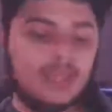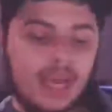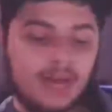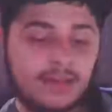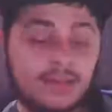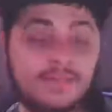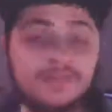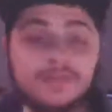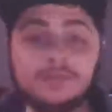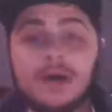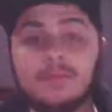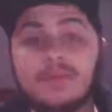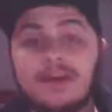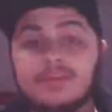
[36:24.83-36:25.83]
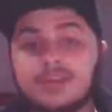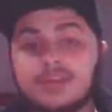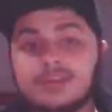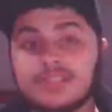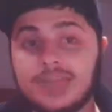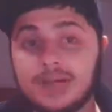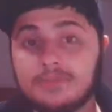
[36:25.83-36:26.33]
Now, if you want my
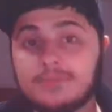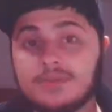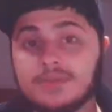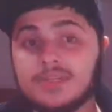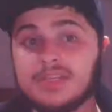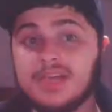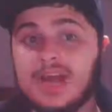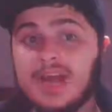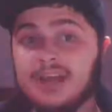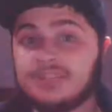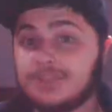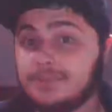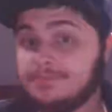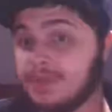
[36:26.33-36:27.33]
runners up, you can actually